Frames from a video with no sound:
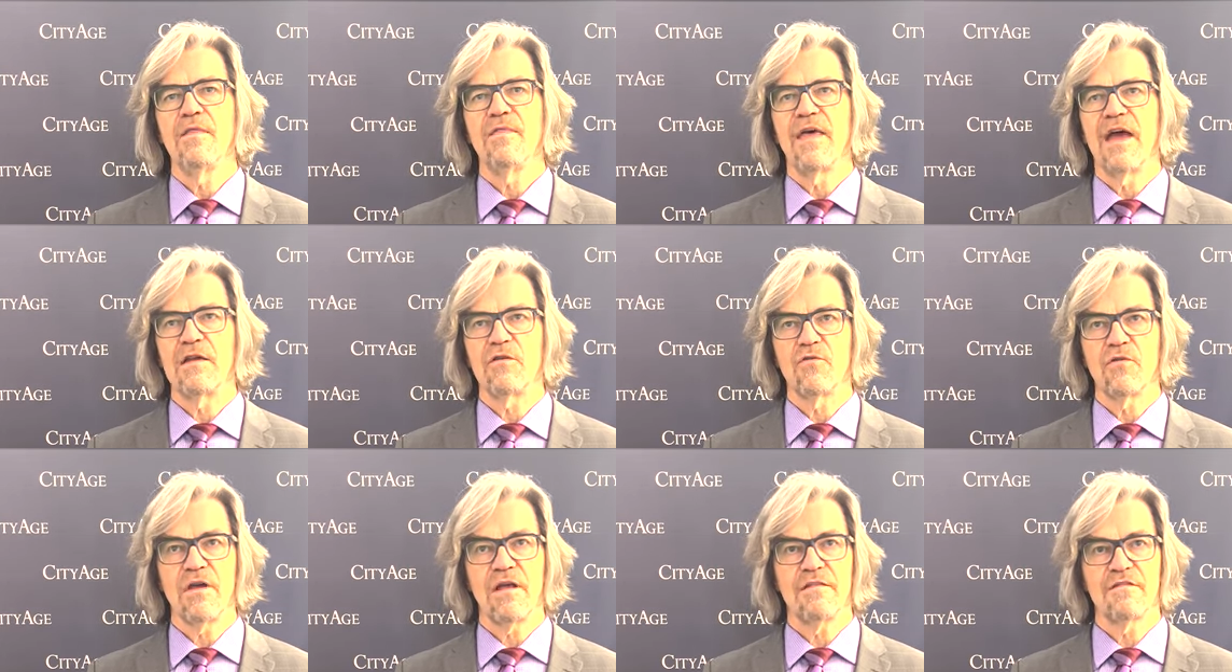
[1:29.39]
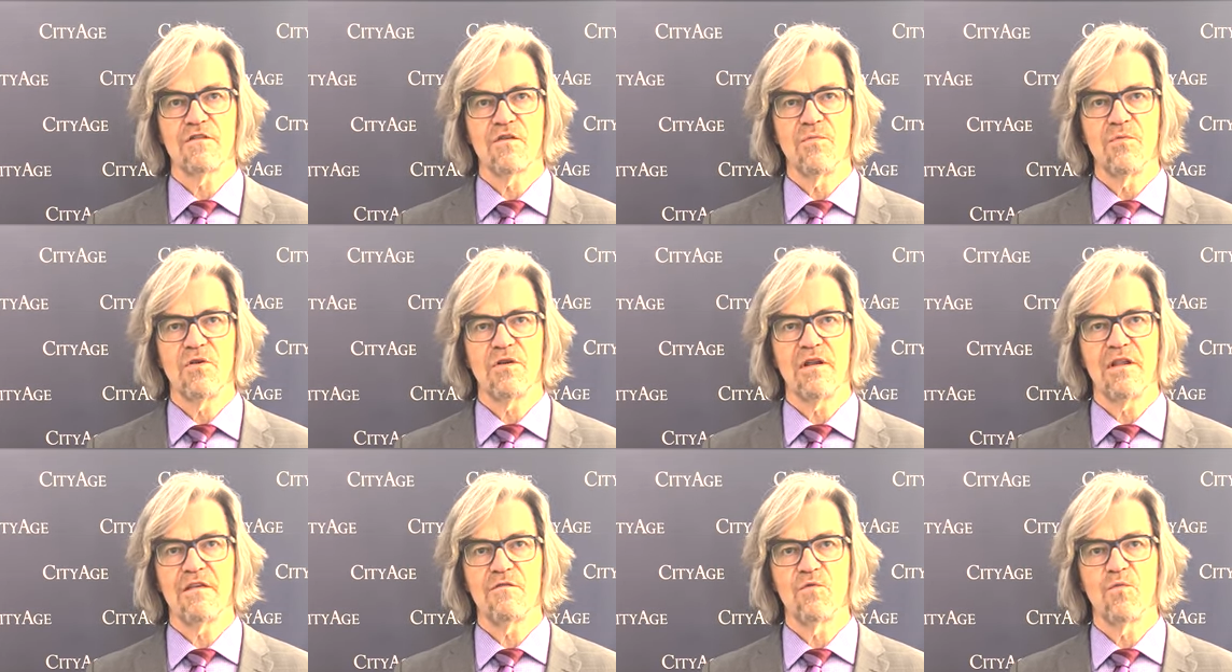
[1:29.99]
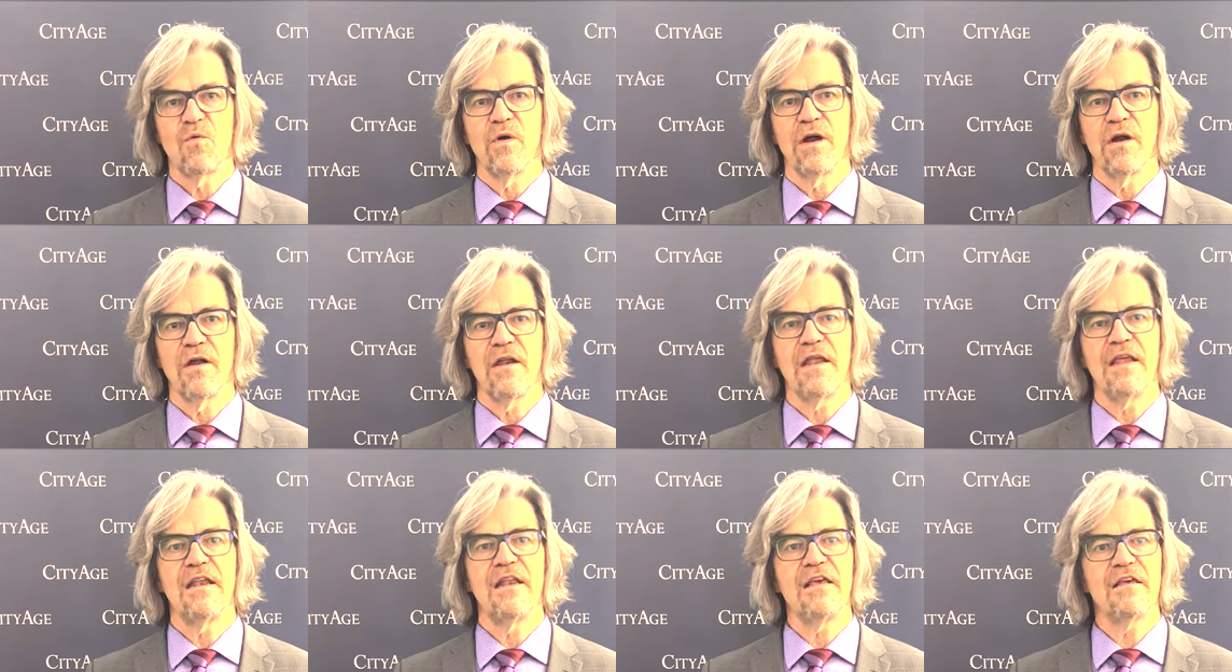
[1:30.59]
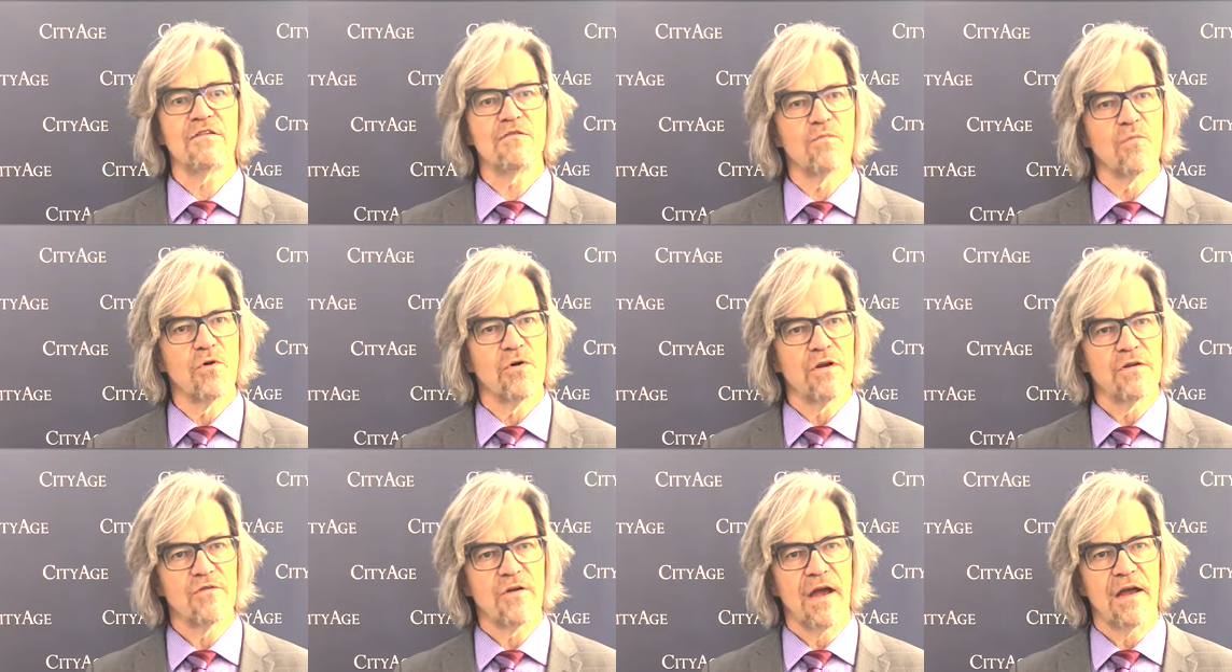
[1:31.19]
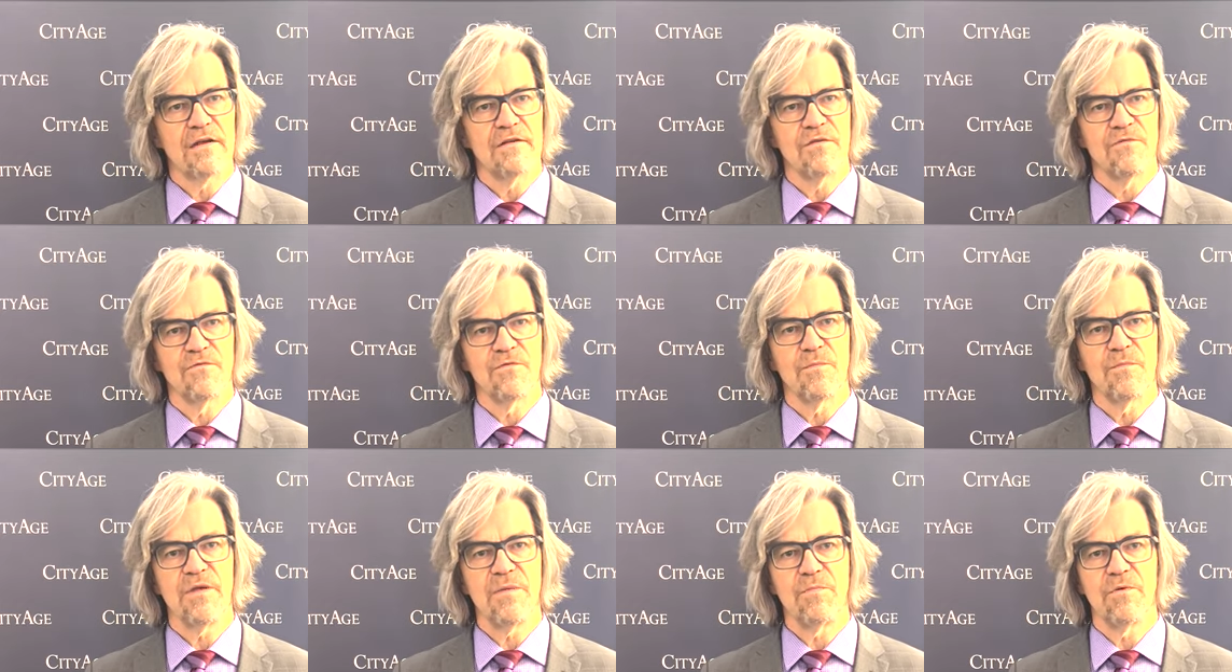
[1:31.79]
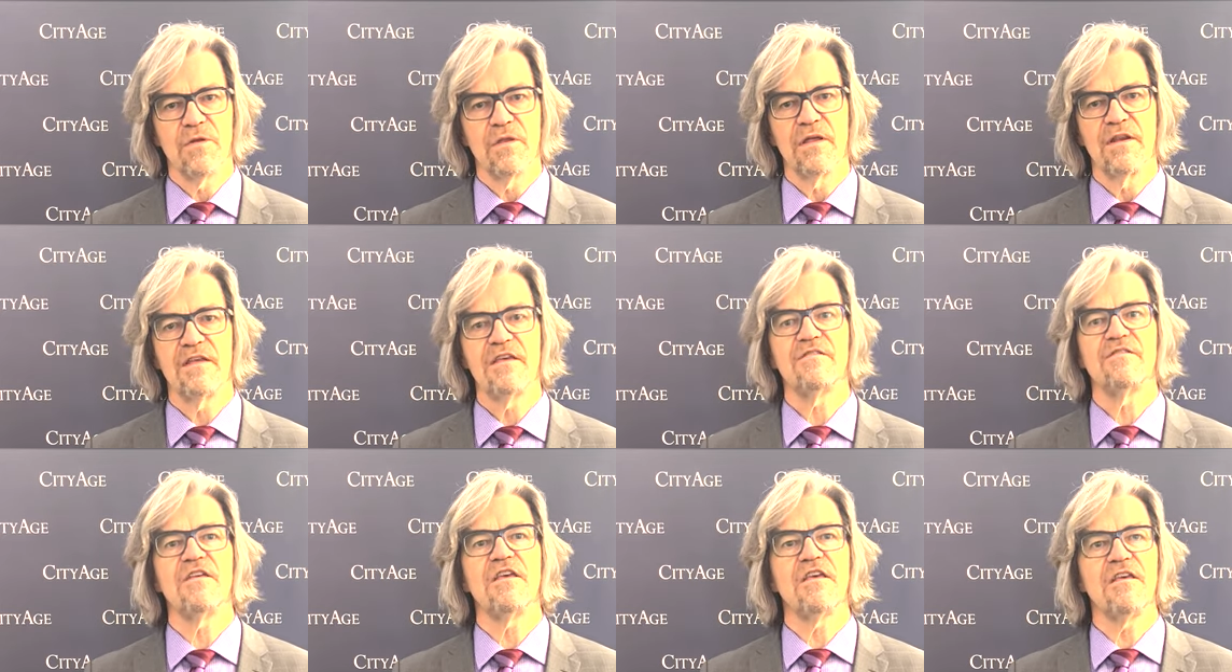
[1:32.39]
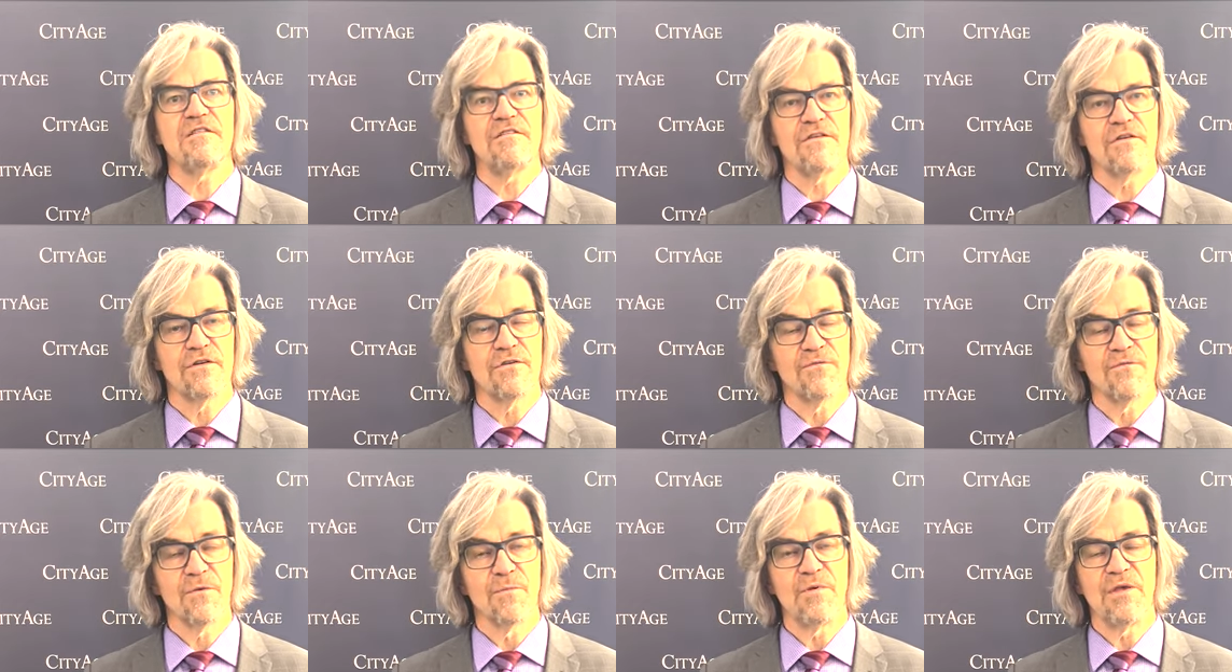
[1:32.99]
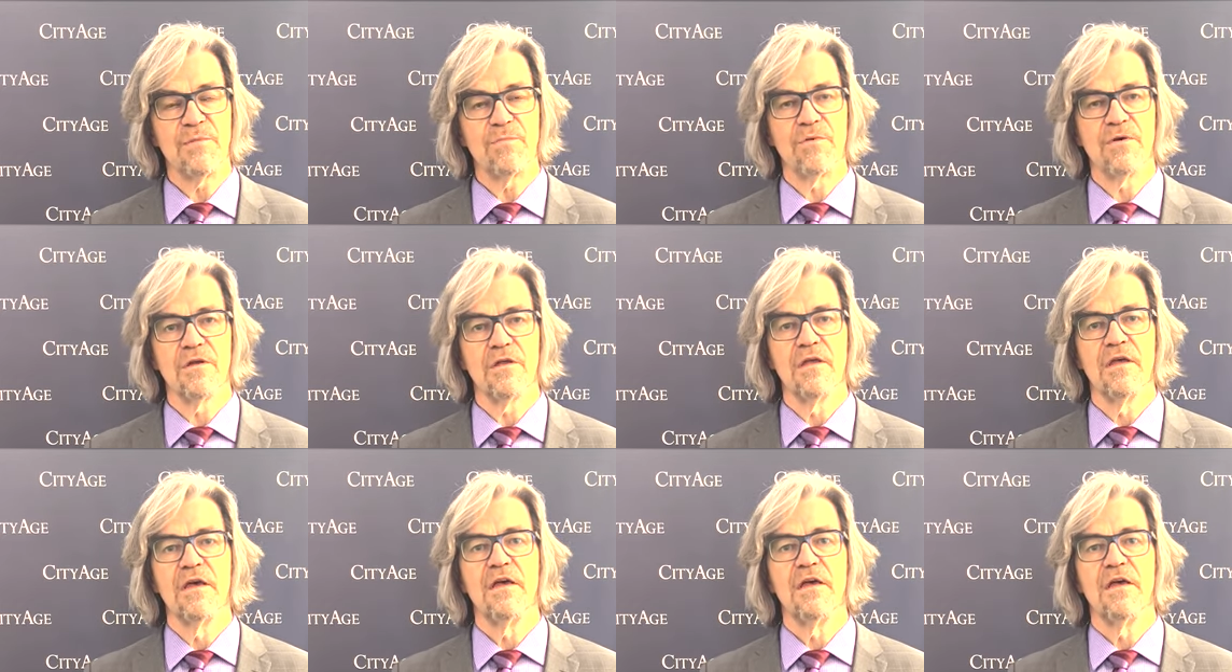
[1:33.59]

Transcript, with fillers: that creates communities where it is more attractive for people. It is easier for people